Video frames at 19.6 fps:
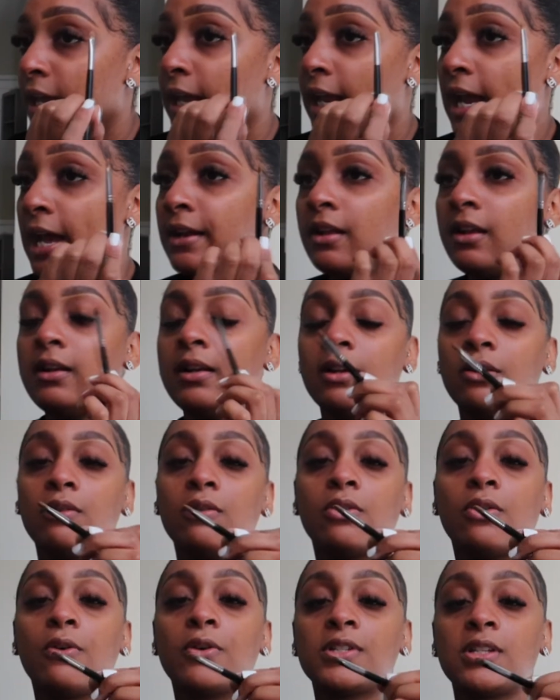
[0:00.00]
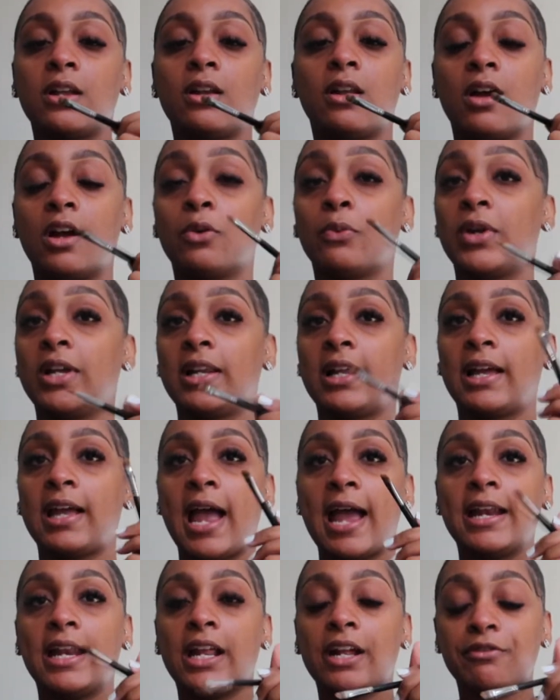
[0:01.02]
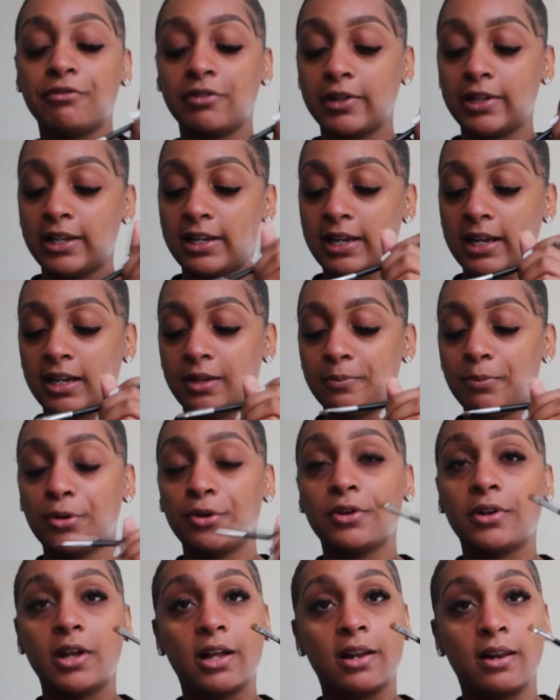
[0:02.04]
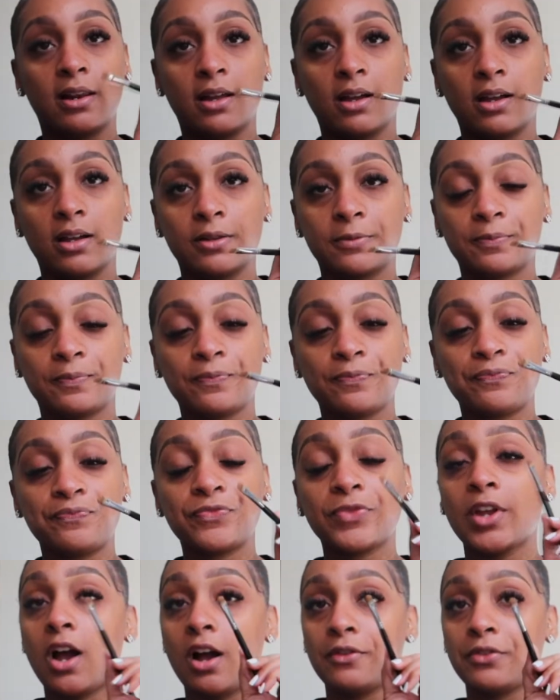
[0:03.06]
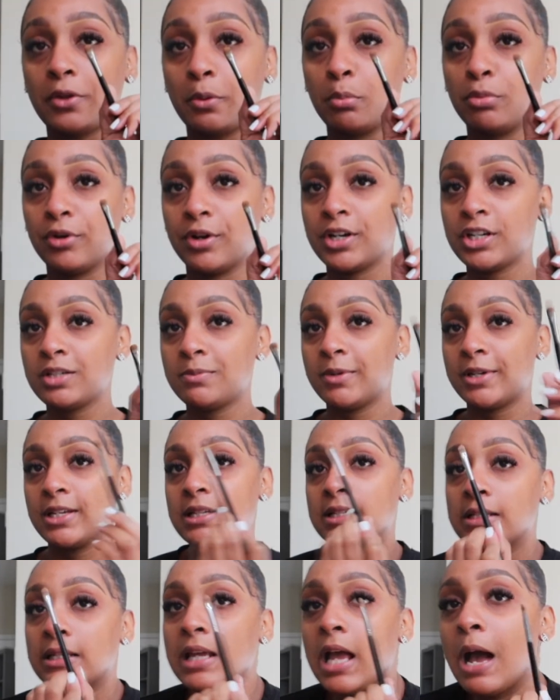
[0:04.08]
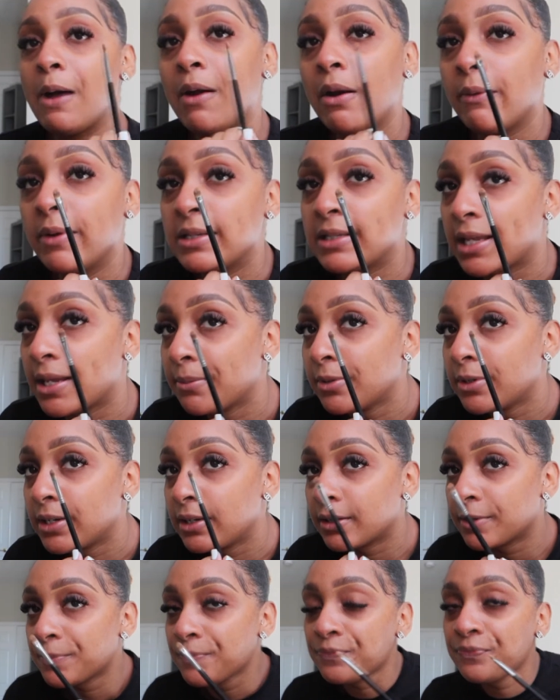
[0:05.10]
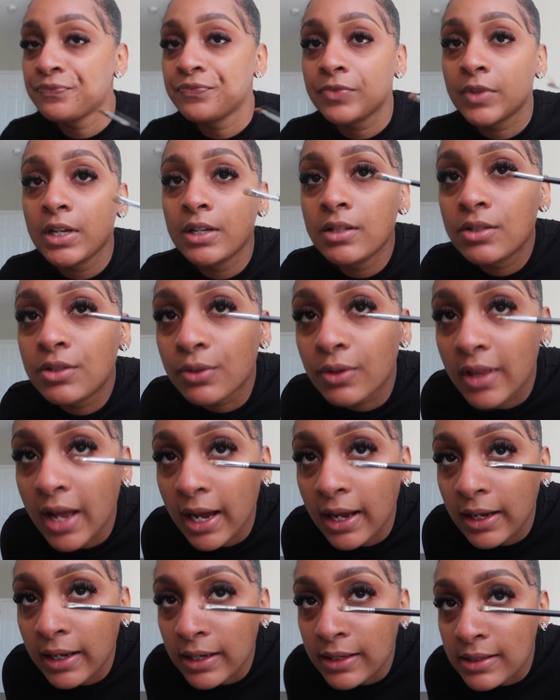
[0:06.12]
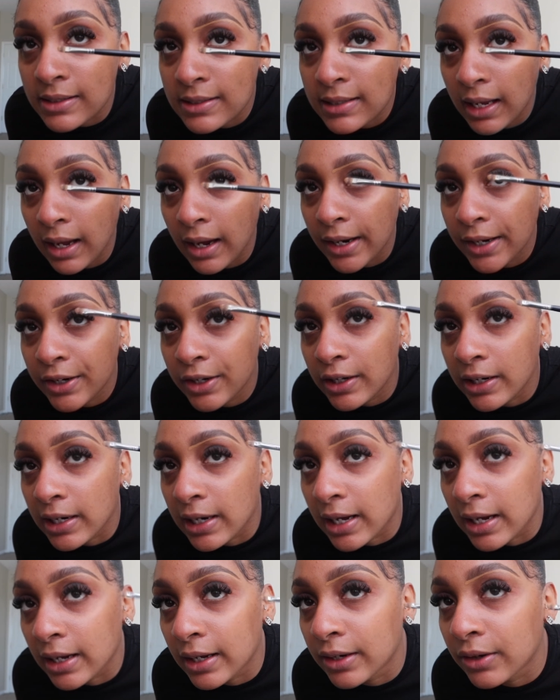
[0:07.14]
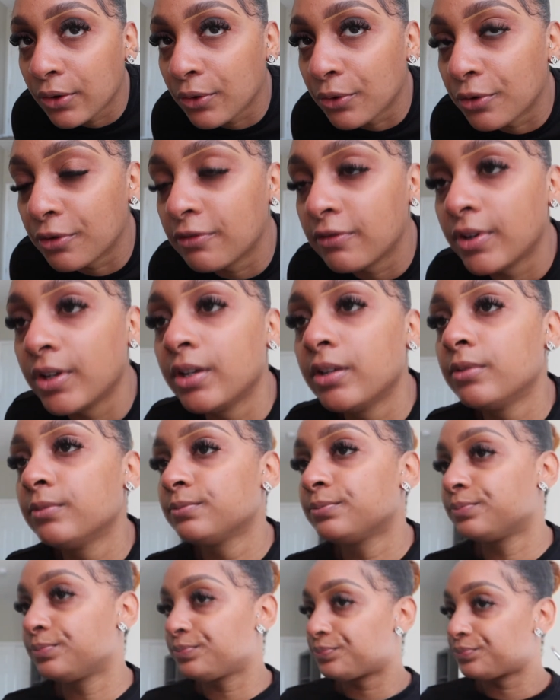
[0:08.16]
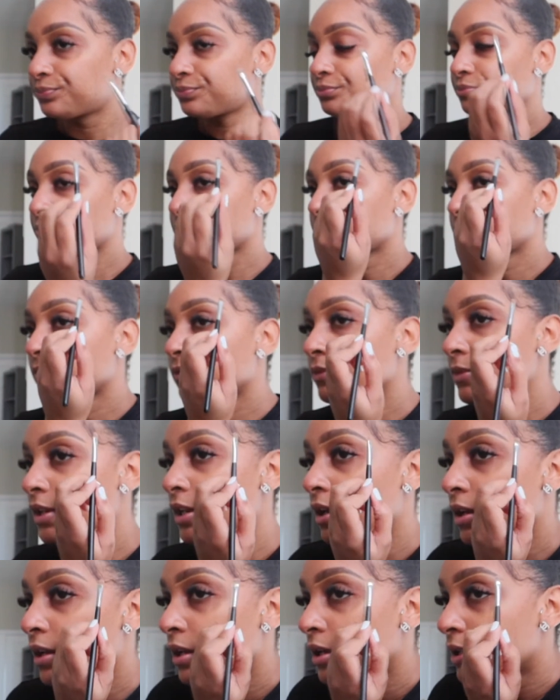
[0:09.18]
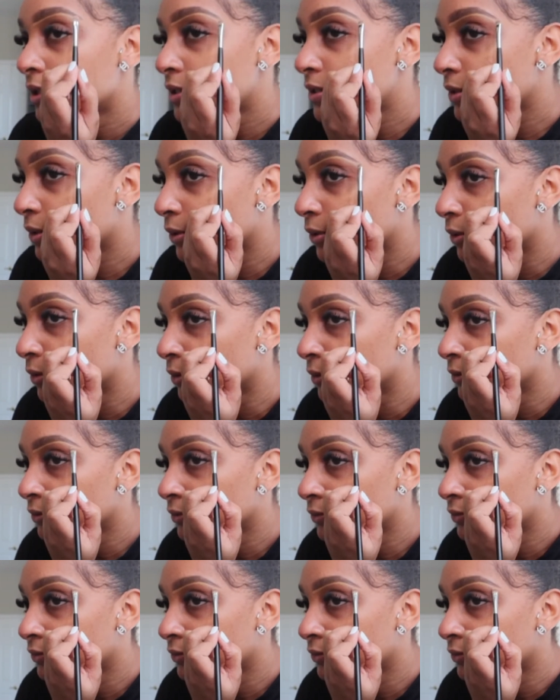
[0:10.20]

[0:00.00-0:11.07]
and the little goes a long way. Like I didn't really like put a lot on the brush, but you see how I was able to do that entire line over. So